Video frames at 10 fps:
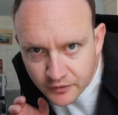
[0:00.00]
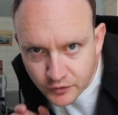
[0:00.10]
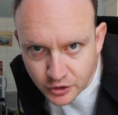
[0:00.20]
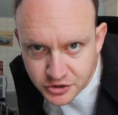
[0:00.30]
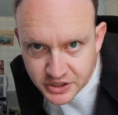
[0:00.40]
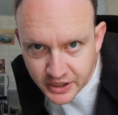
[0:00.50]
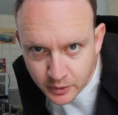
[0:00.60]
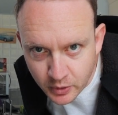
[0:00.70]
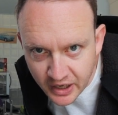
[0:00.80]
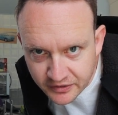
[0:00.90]
And for lunch today,
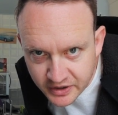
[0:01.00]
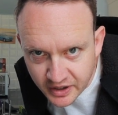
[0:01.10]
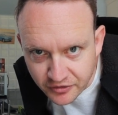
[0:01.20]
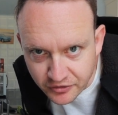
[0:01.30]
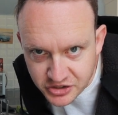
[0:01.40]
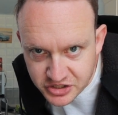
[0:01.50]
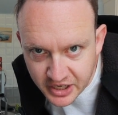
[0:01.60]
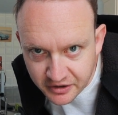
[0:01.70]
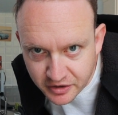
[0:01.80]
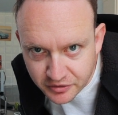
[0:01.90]
we're having a vegetarian